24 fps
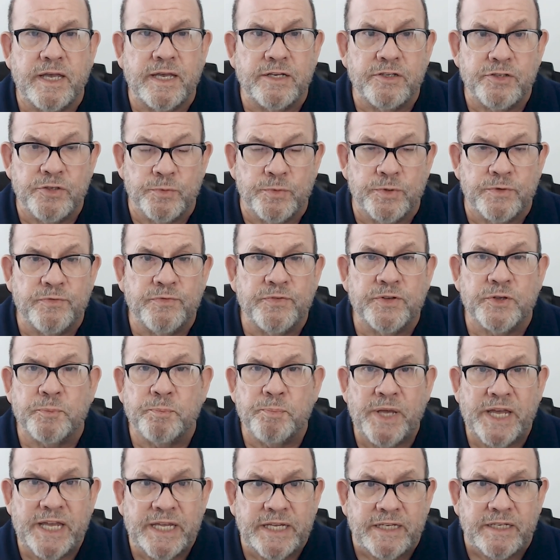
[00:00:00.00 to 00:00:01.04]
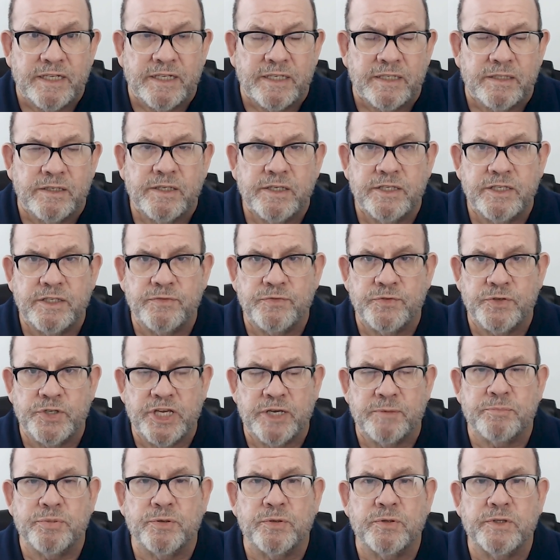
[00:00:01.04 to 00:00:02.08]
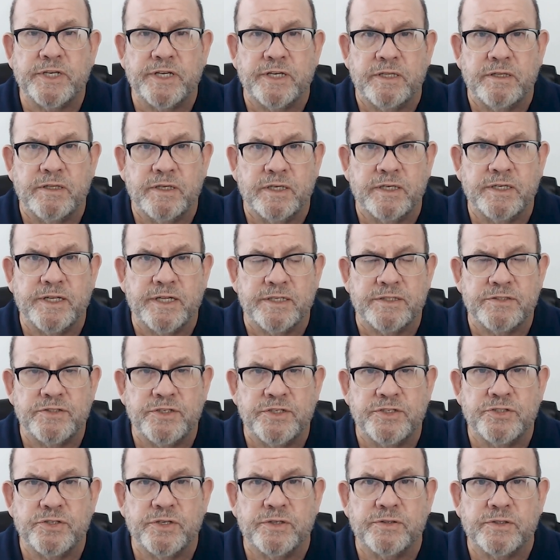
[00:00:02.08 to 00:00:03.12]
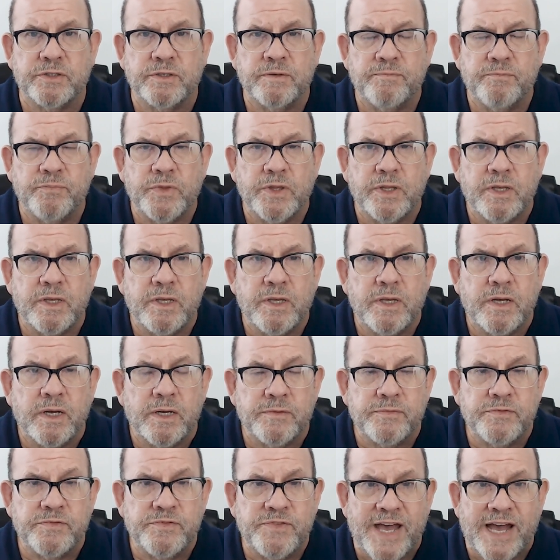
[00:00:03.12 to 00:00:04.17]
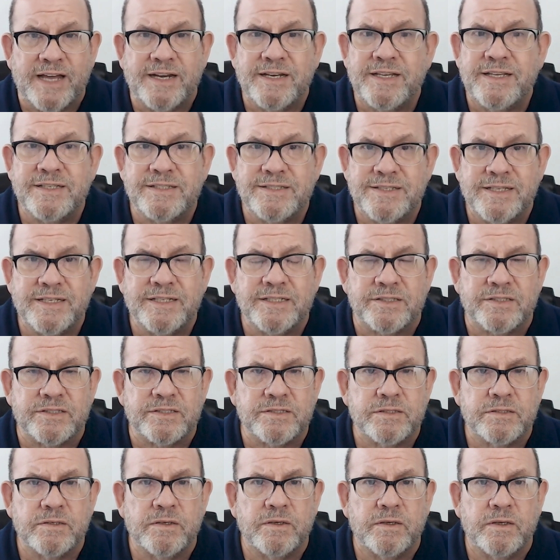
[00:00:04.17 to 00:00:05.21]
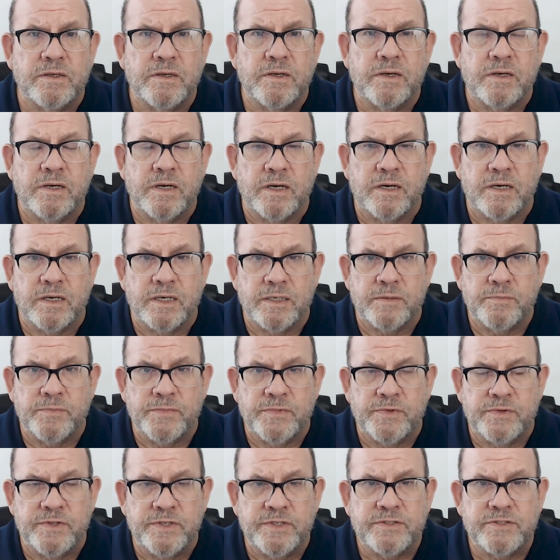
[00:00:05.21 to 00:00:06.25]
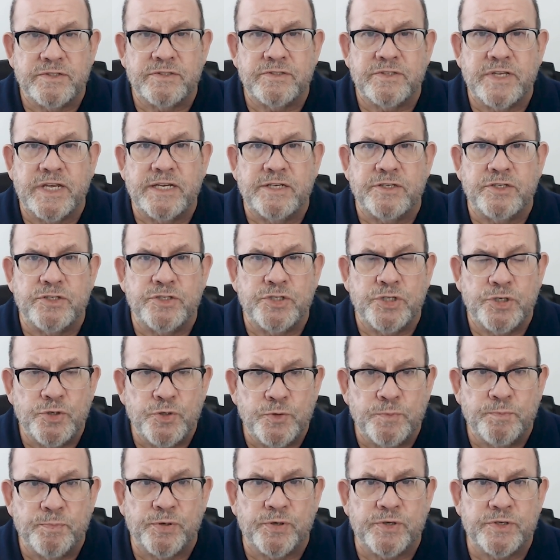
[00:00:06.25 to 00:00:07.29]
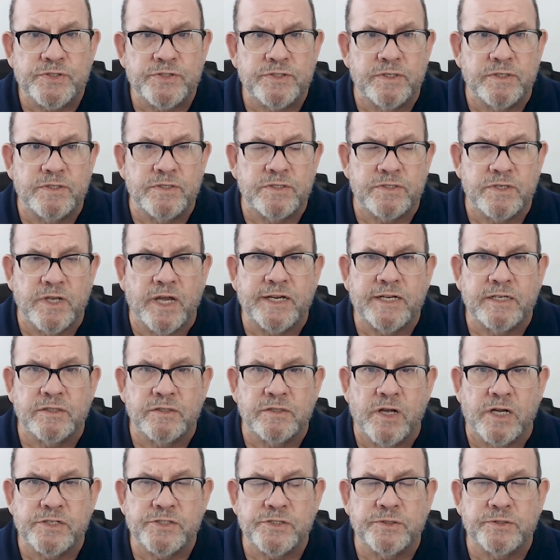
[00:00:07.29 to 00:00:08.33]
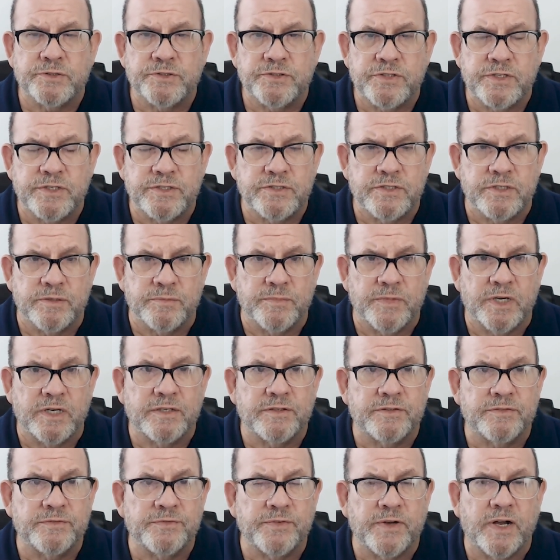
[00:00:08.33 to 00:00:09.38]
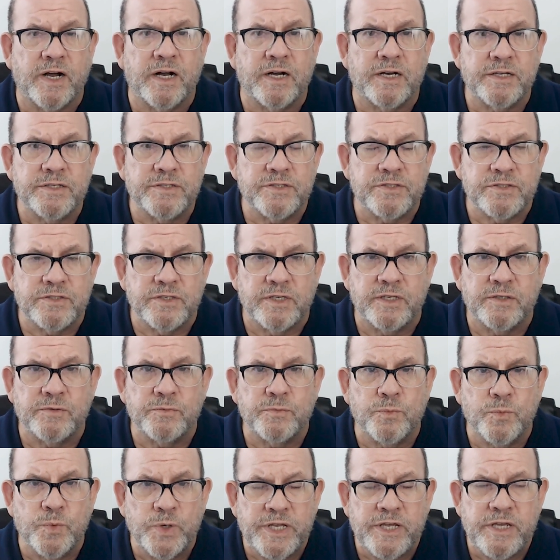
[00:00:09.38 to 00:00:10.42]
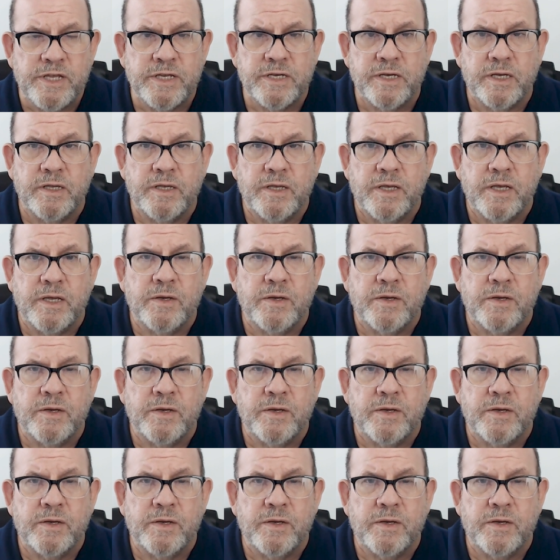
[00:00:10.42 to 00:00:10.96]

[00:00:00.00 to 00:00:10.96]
And you would feel pain if you kept pulling against each other. That is this. Um, this is a two-person psychological system of us and we